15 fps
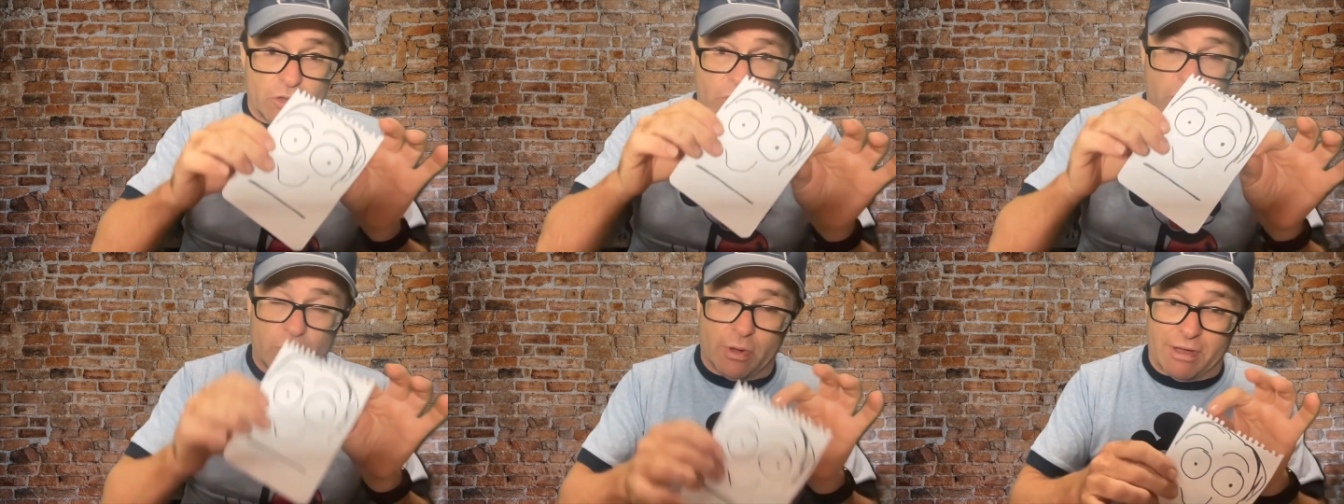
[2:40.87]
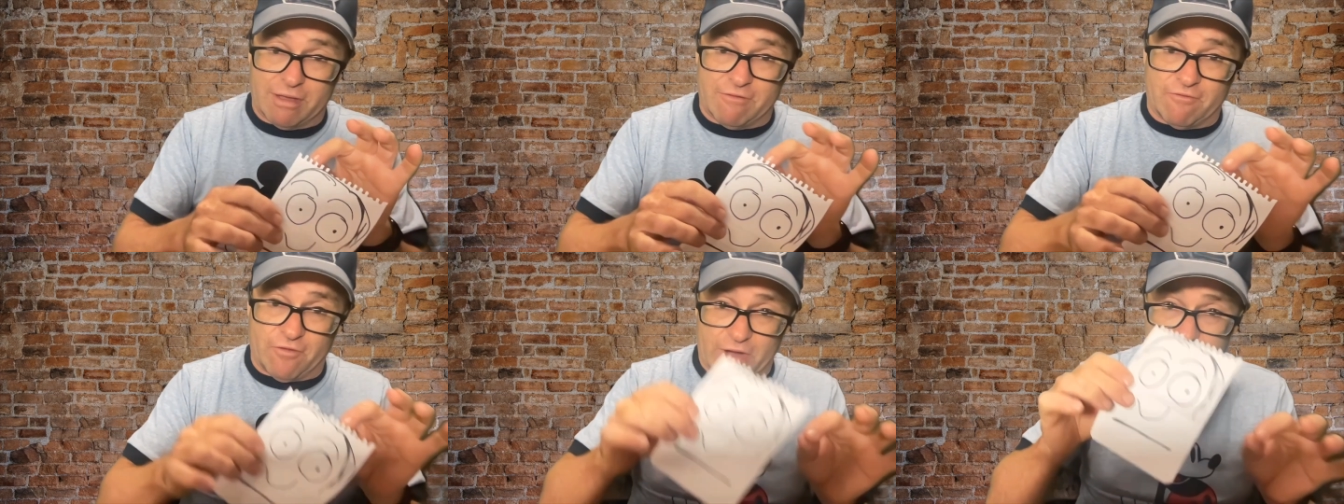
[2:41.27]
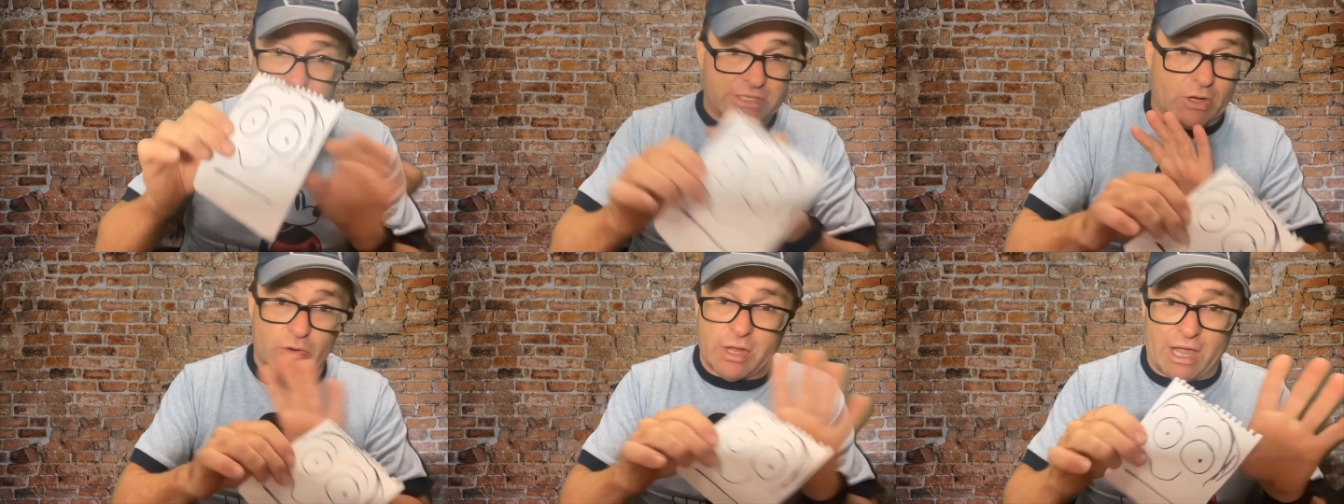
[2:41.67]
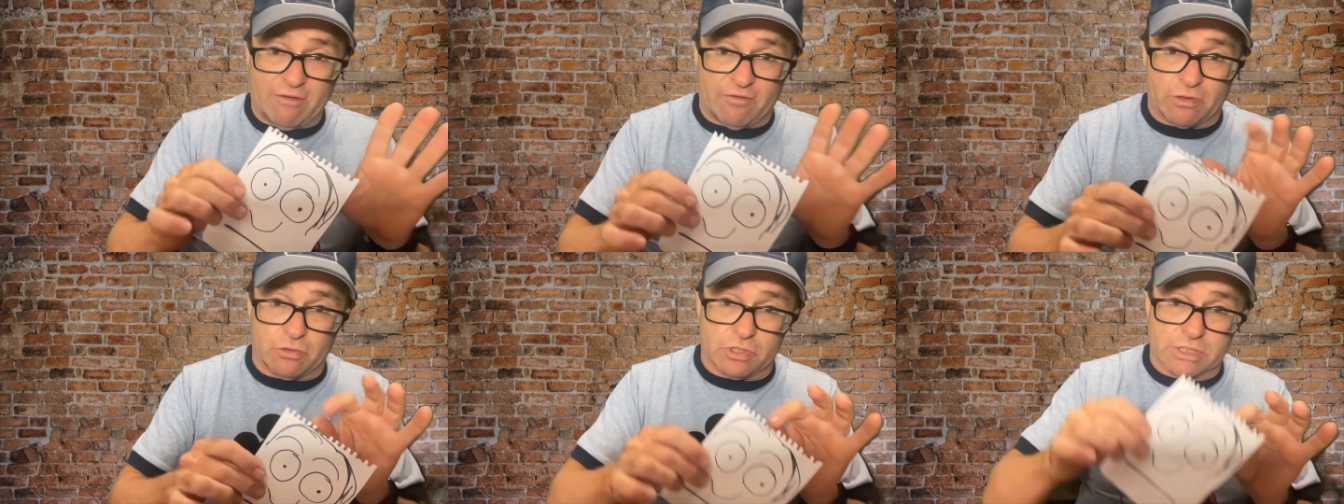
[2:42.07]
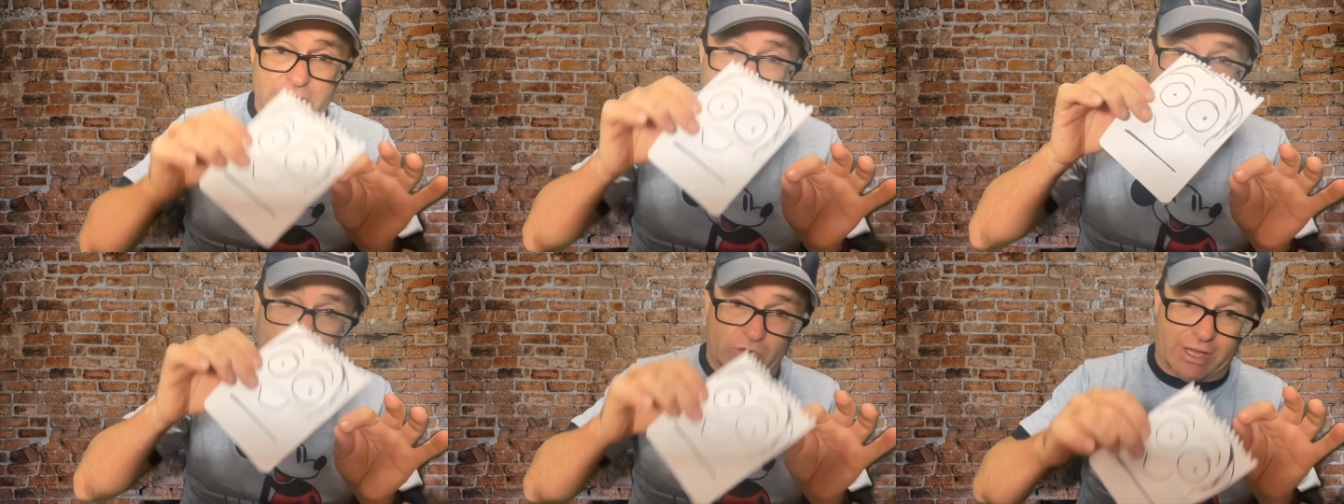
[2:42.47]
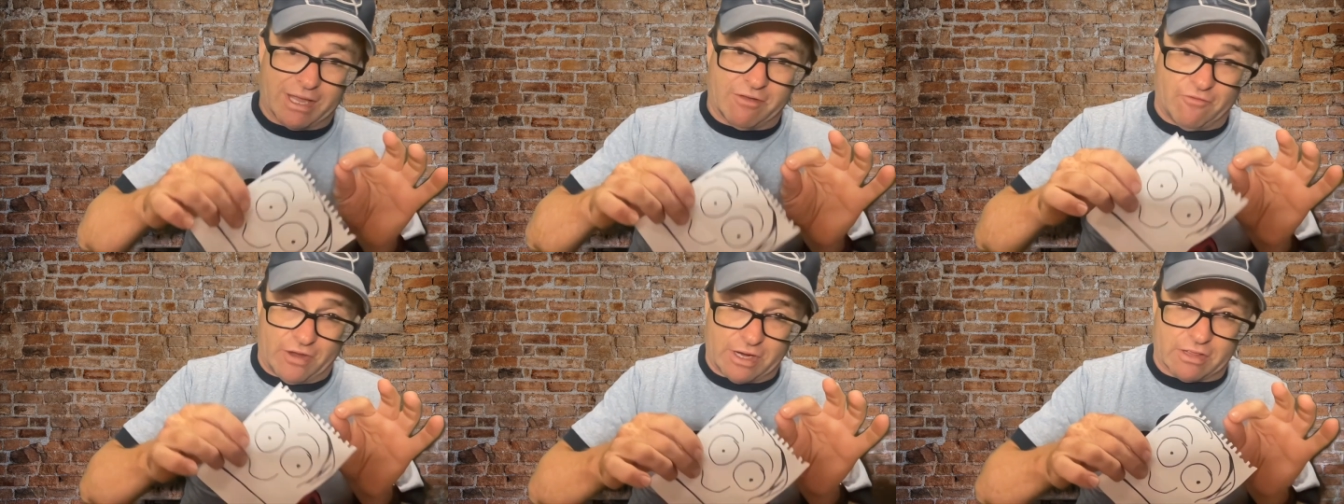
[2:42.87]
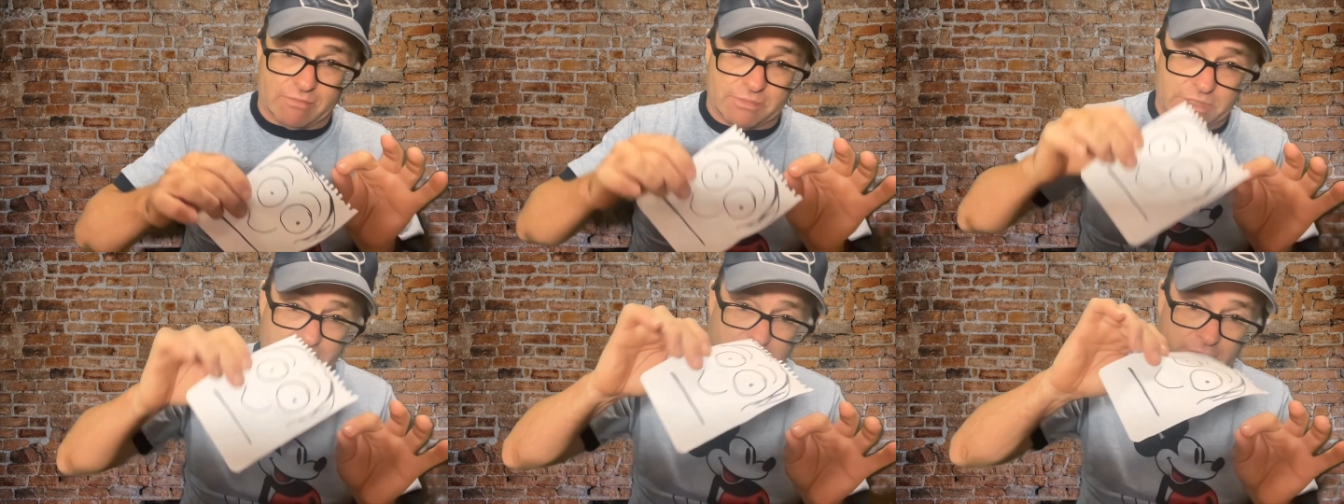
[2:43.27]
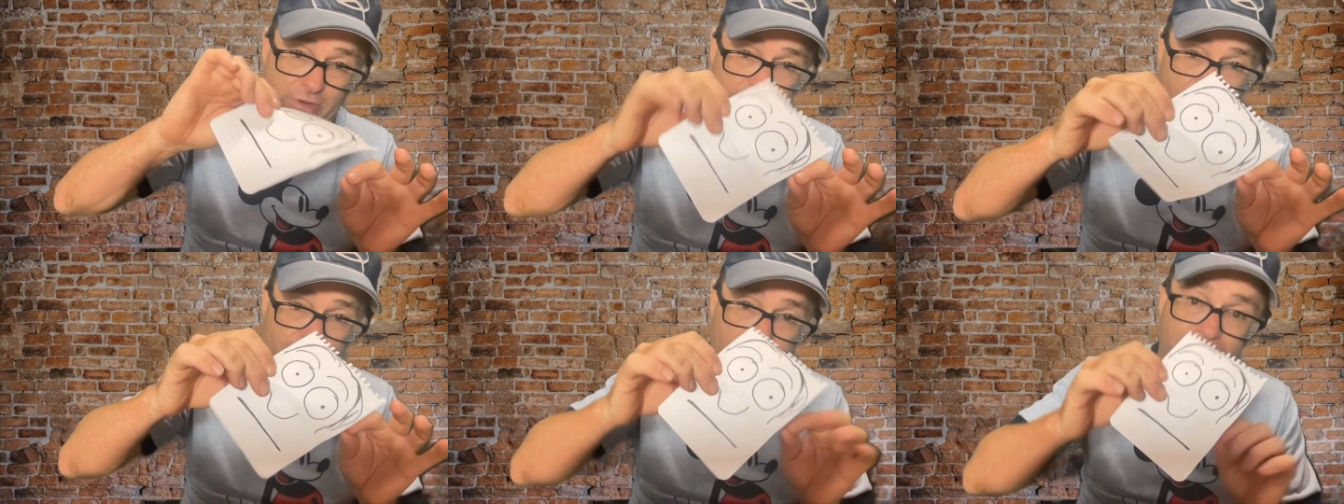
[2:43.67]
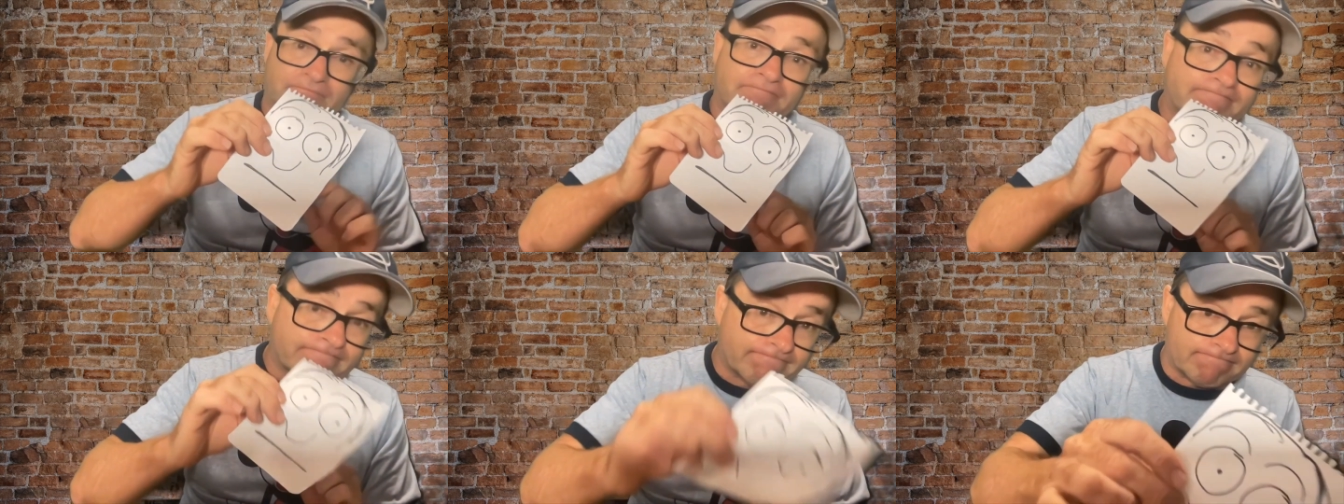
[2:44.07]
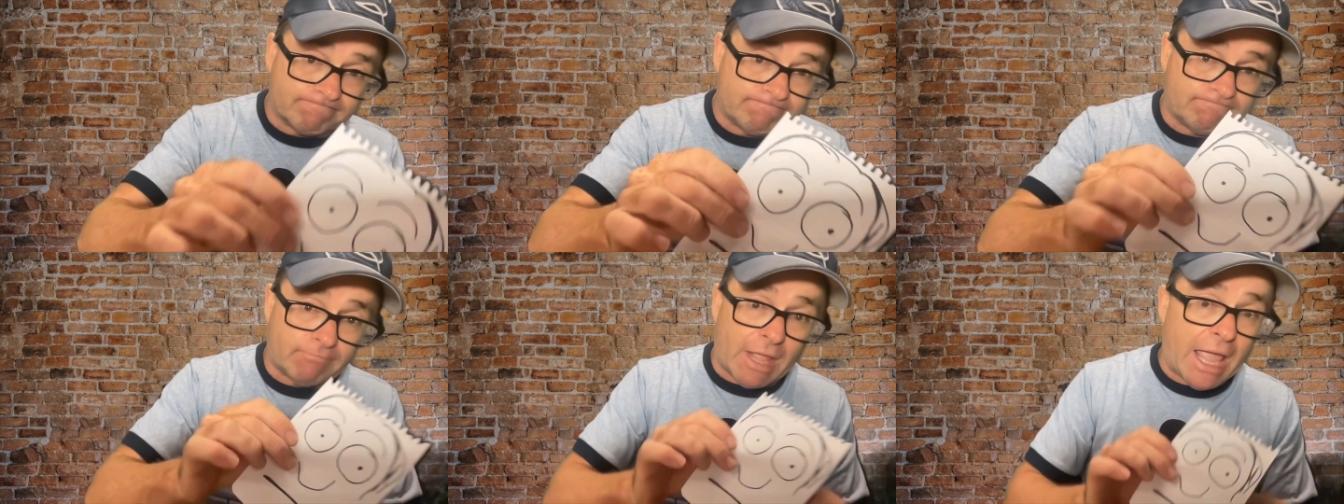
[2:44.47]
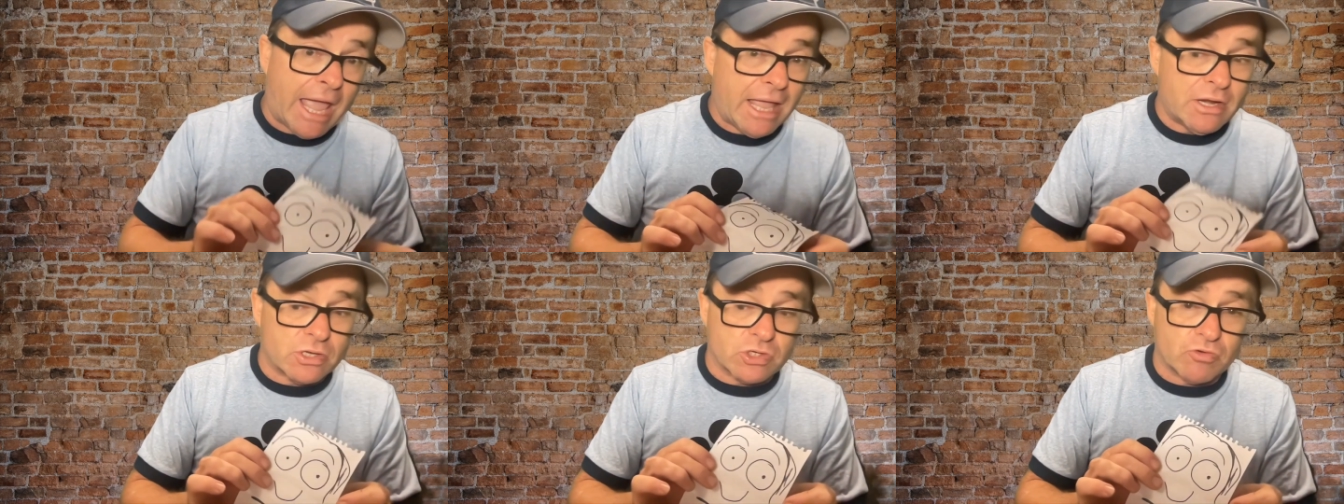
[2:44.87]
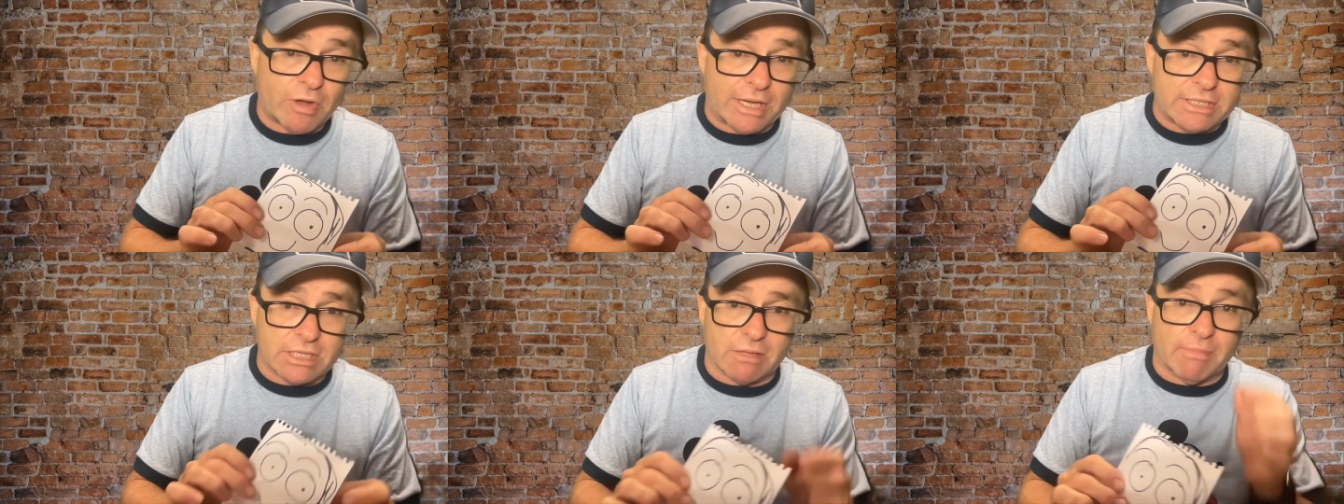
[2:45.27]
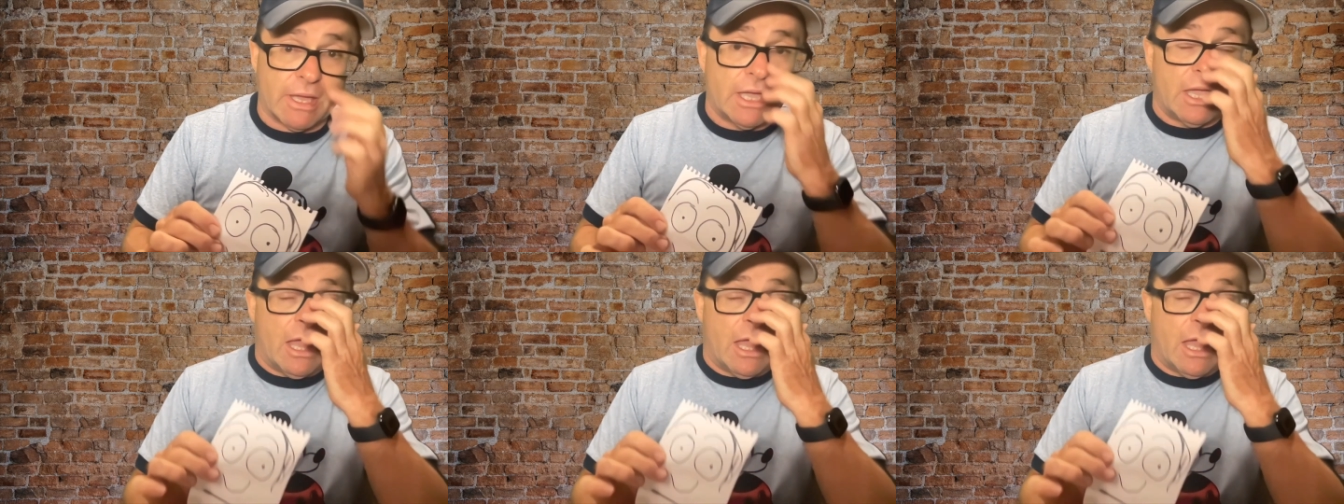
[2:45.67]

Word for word: you in front, of there's no cover, you just literally in front of them, tear it off, hand it straight to them.